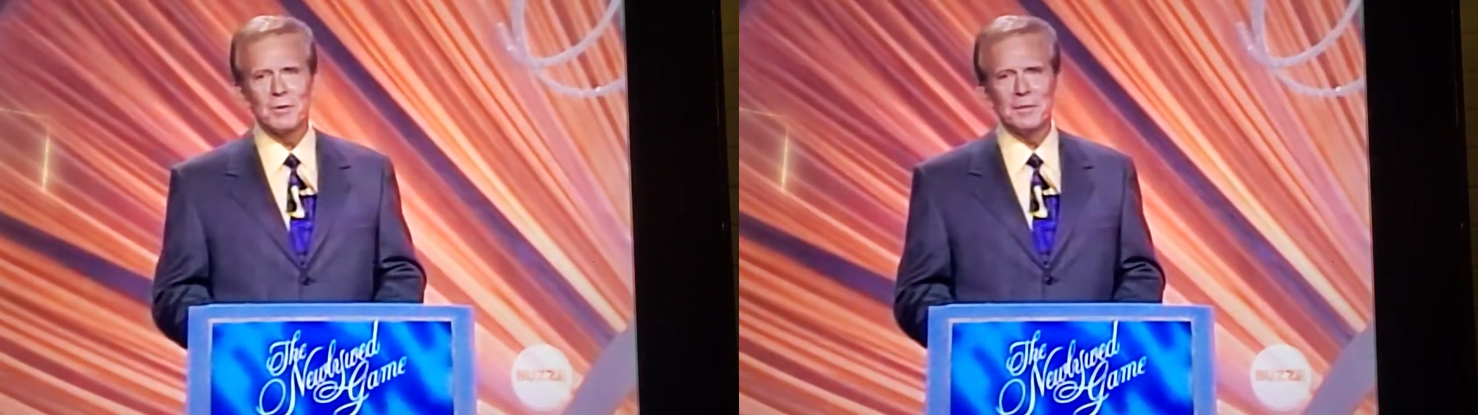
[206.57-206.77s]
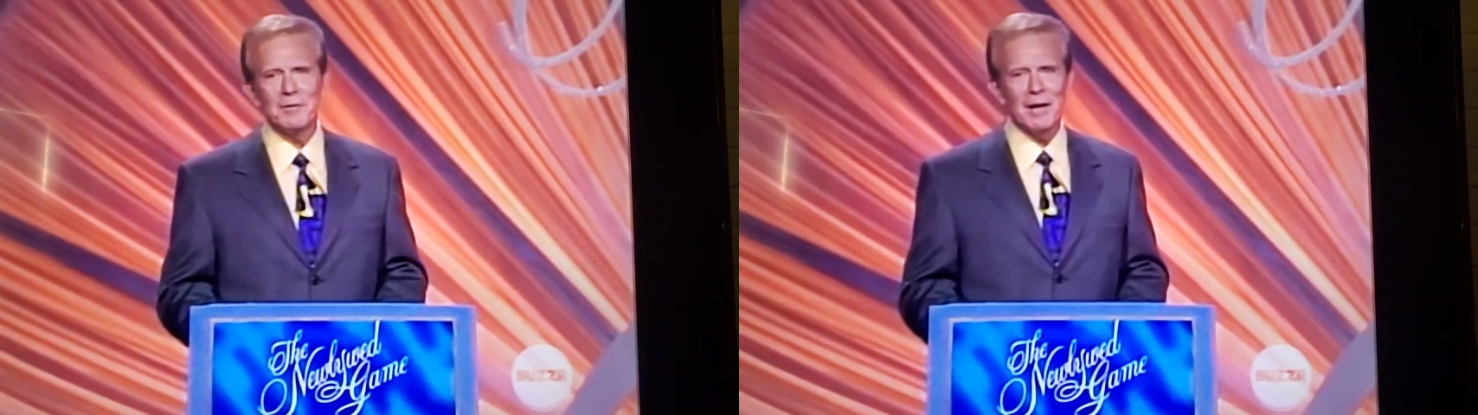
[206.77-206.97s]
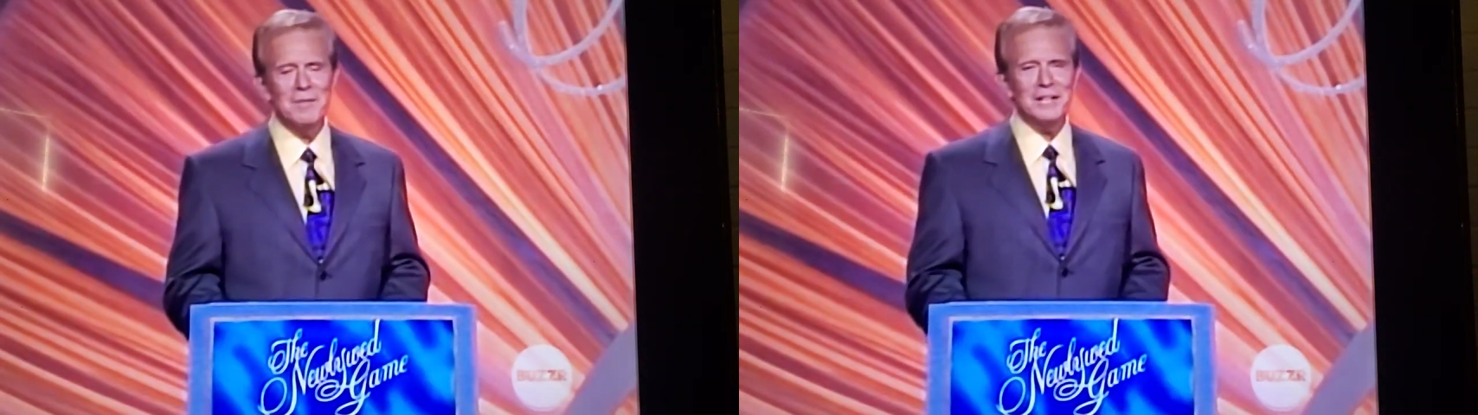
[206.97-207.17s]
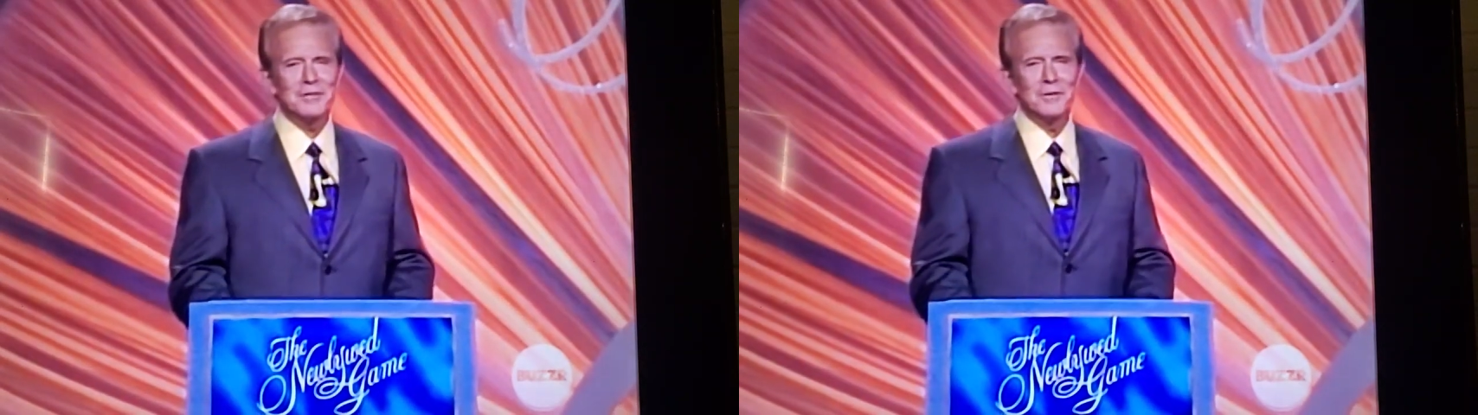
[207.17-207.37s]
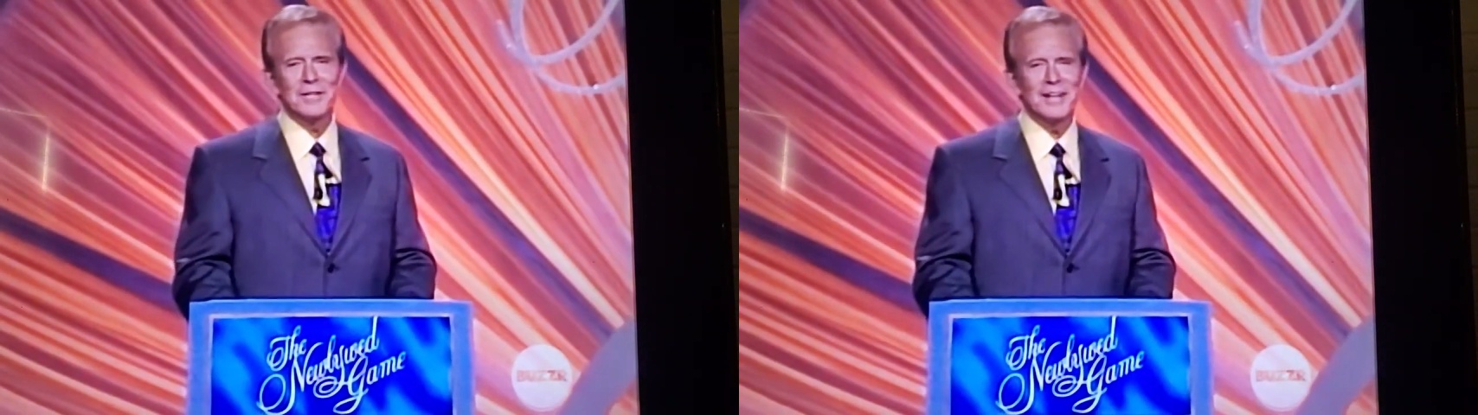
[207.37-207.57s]
We'll be right back to
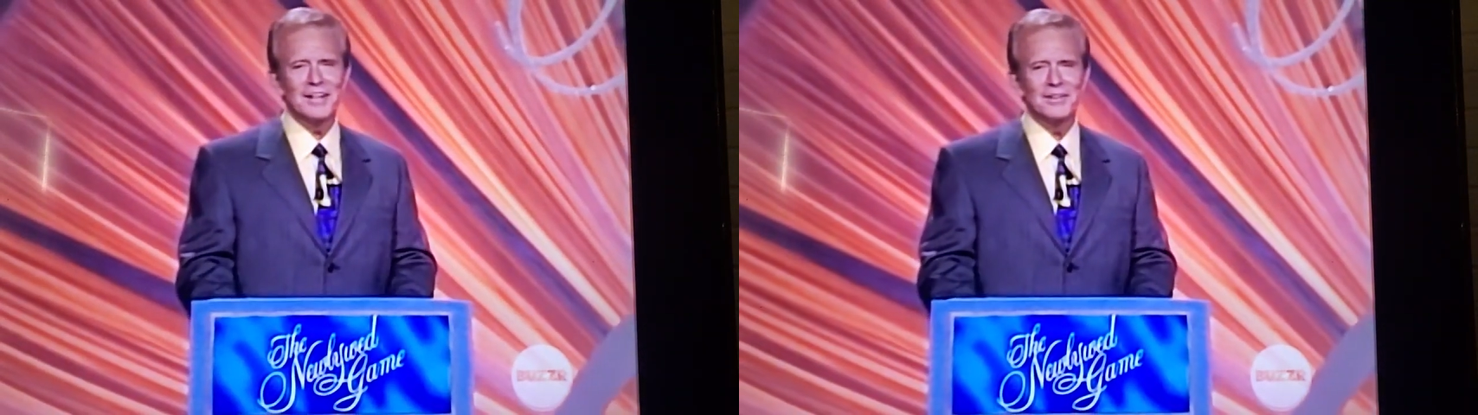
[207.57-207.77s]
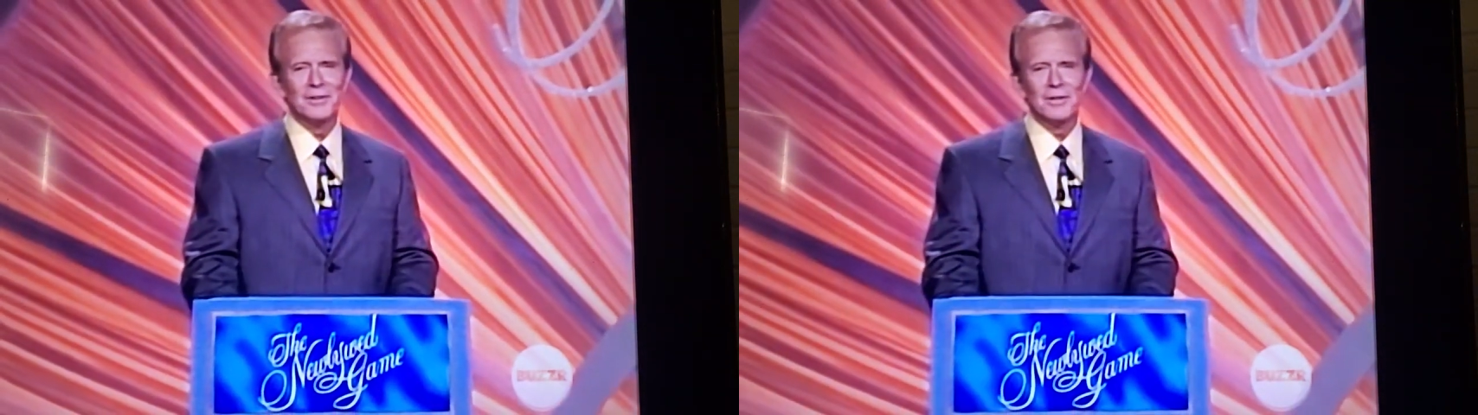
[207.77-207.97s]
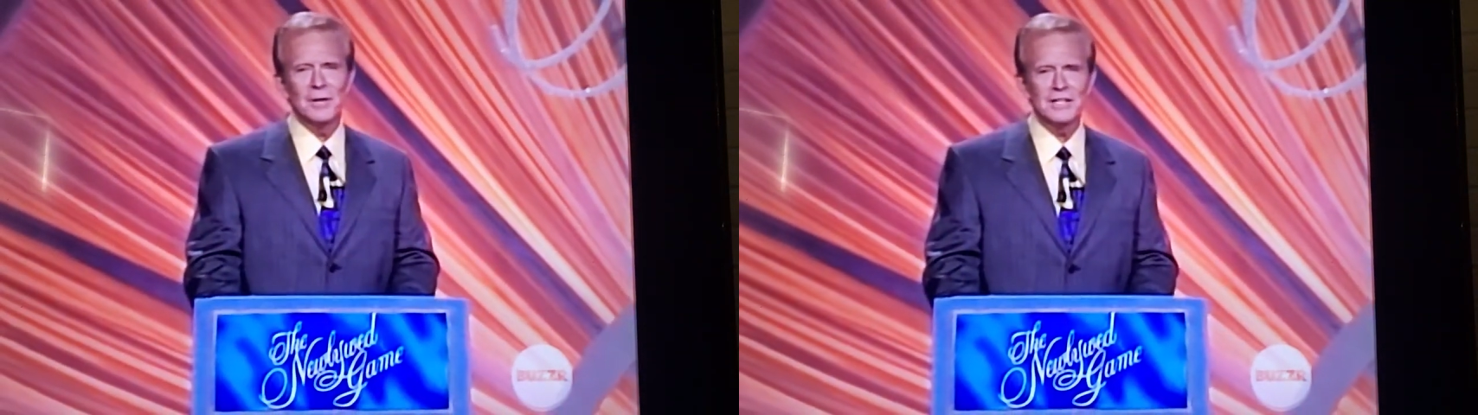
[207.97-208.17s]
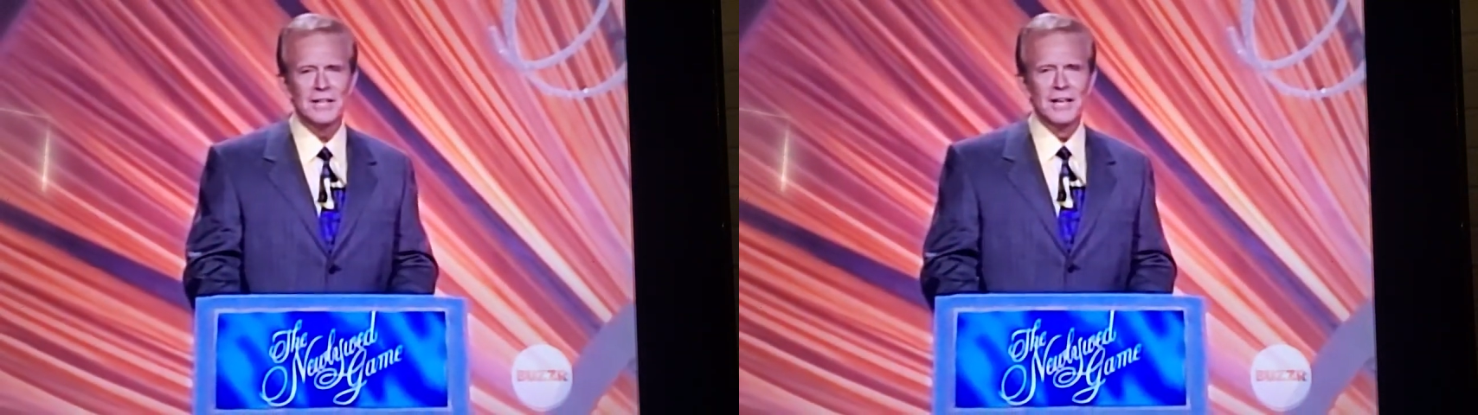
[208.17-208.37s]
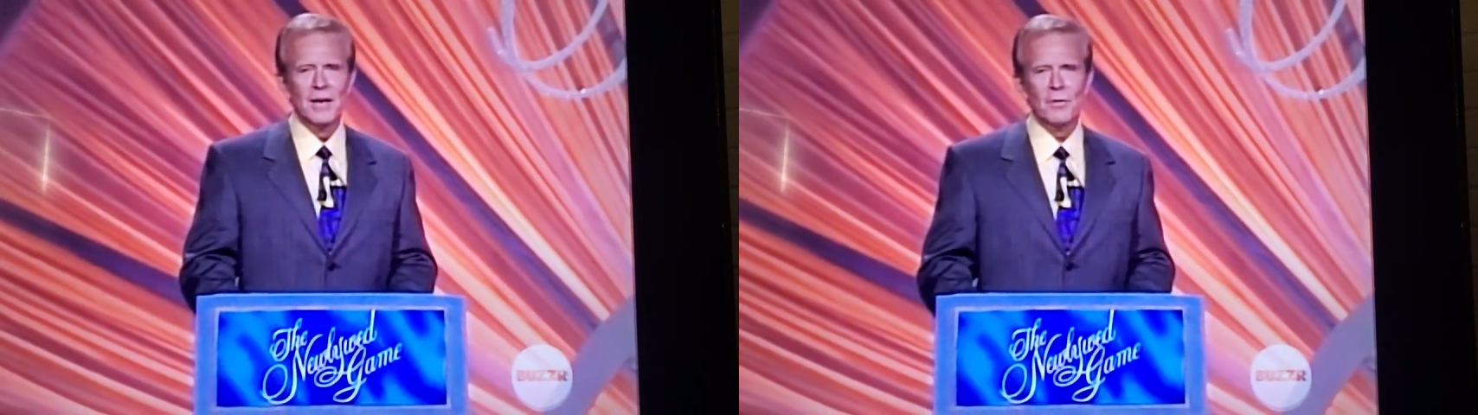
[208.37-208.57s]
reunite our
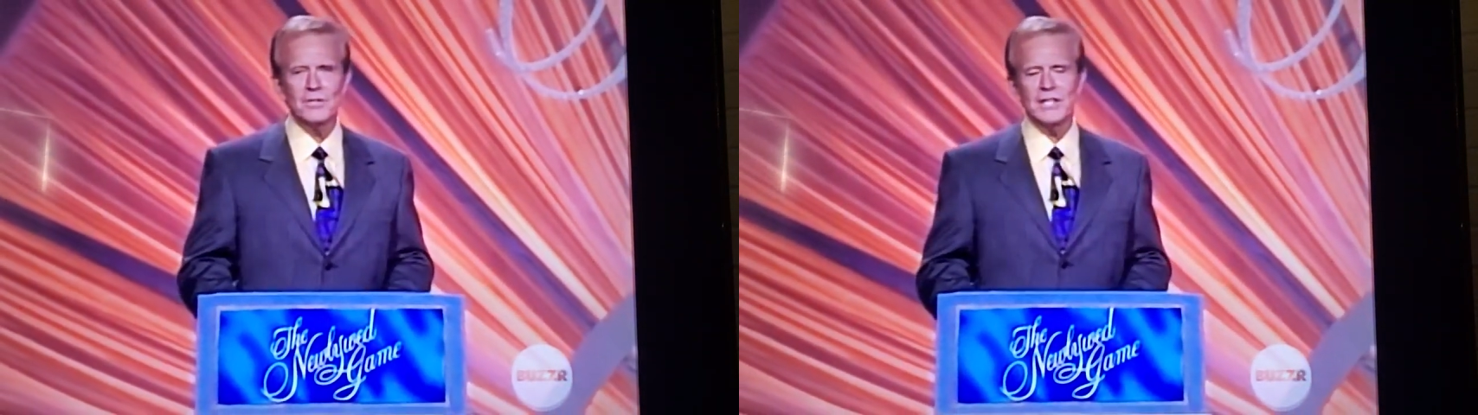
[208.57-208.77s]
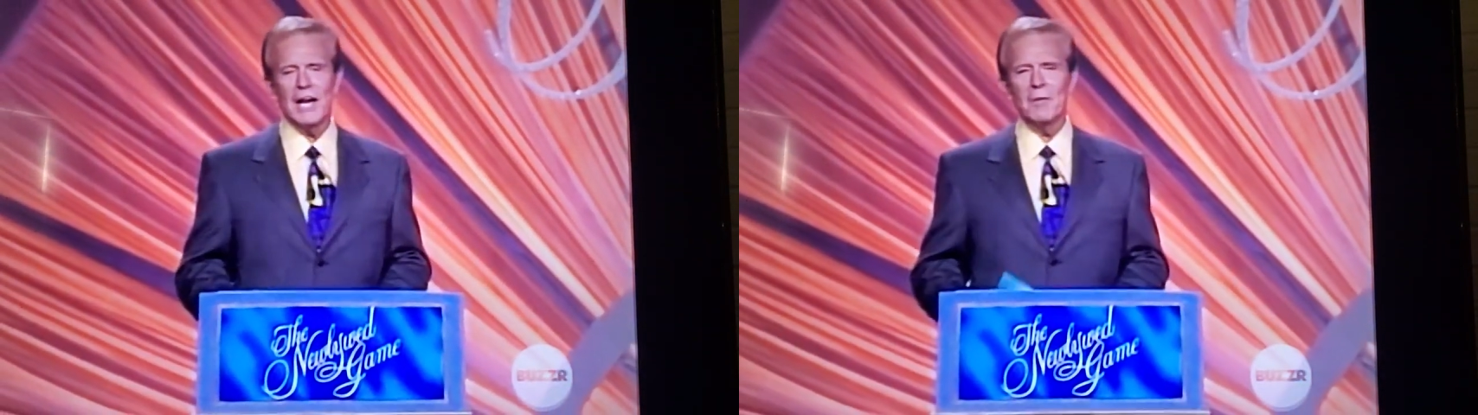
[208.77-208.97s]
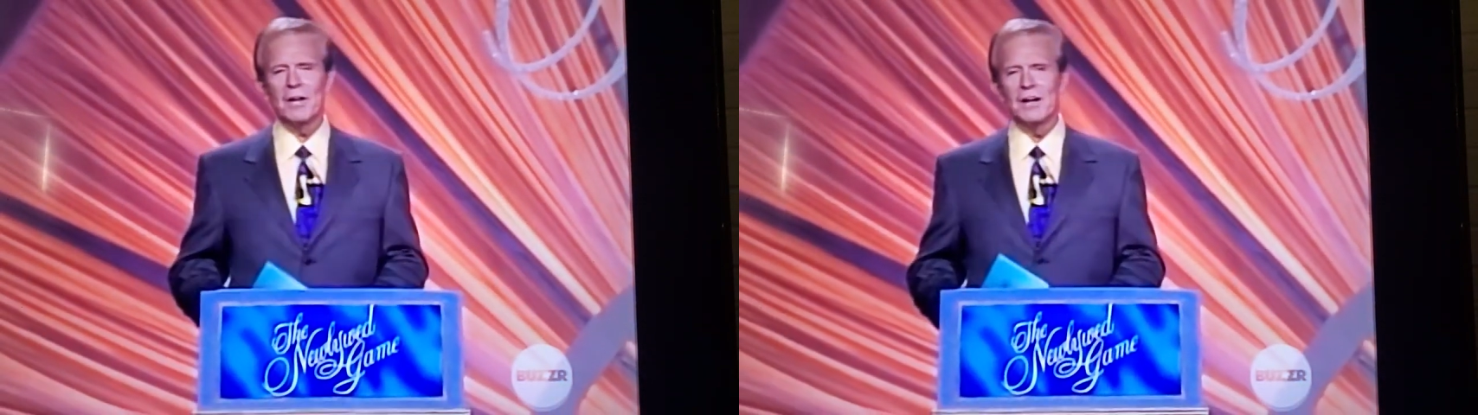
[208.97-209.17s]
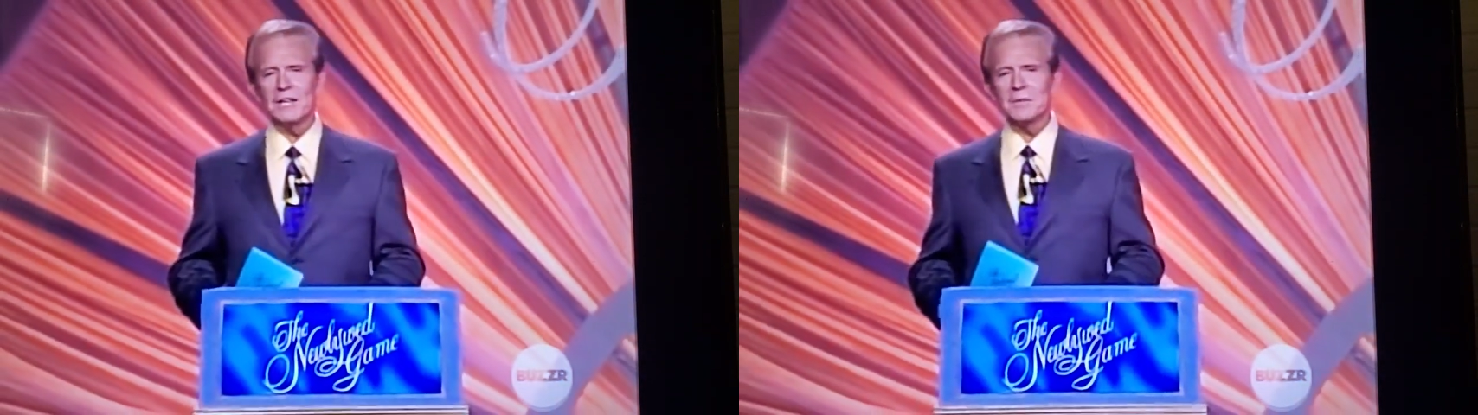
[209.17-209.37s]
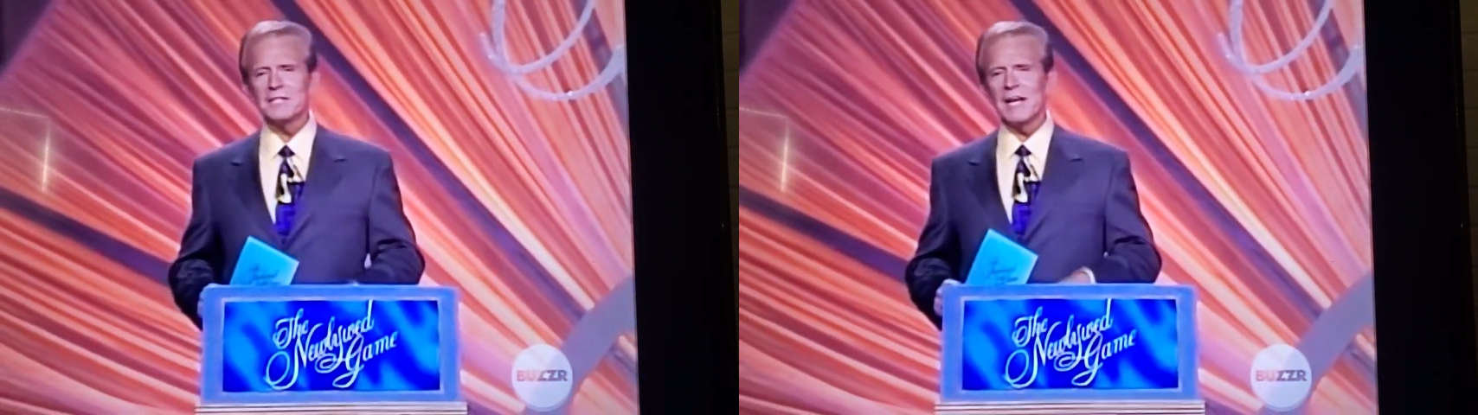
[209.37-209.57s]
newlyweds. We'll see how well our
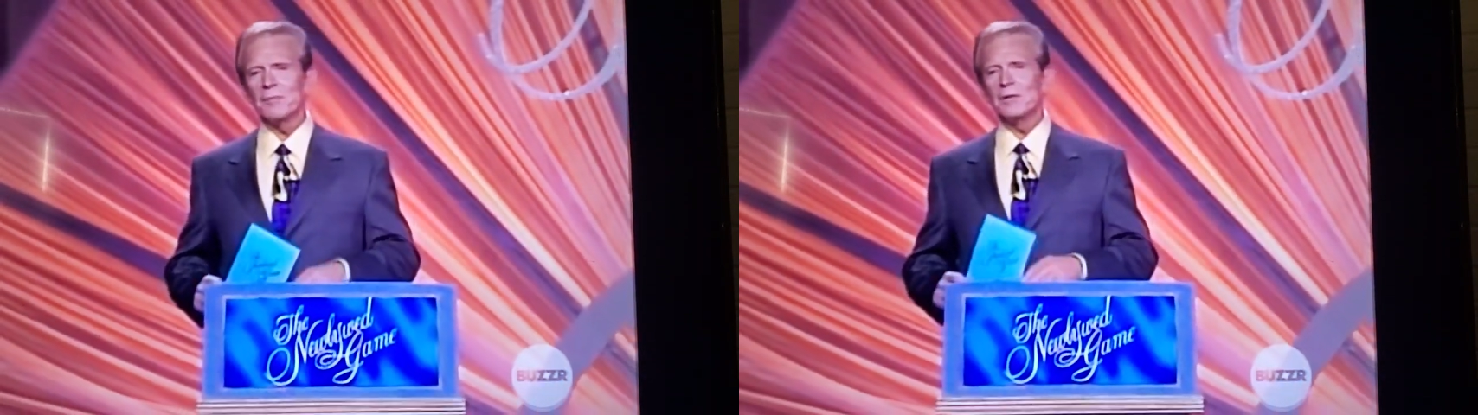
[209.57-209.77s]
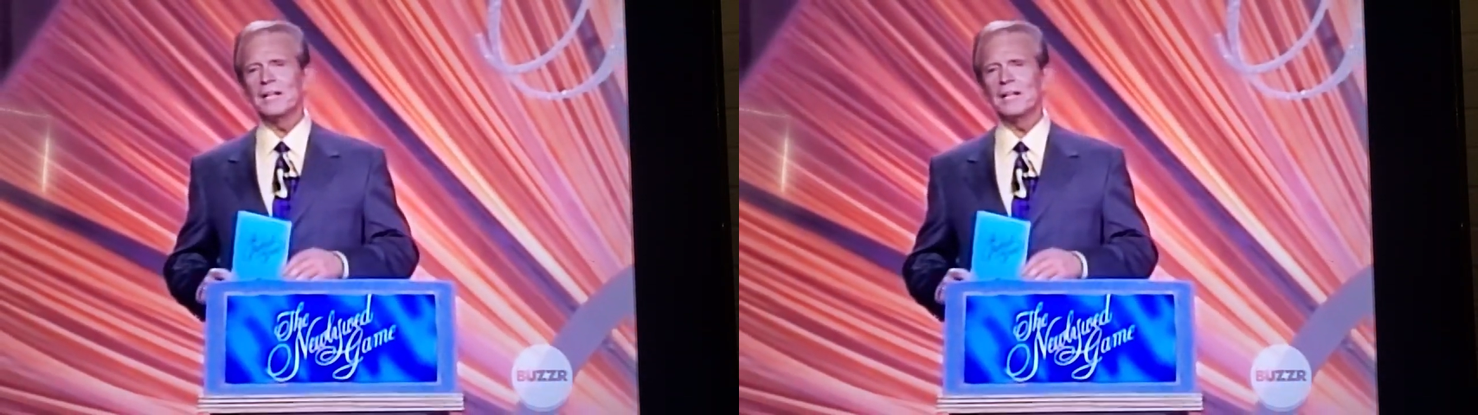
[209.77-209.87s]
husbands have.